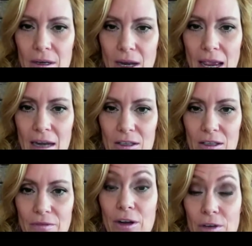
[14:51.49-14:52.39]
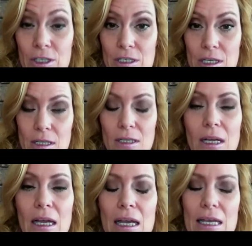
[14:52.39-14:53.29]
it's very versatile.
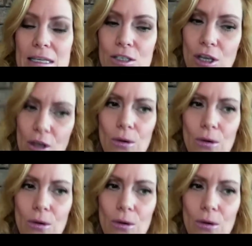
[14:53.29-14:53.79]
So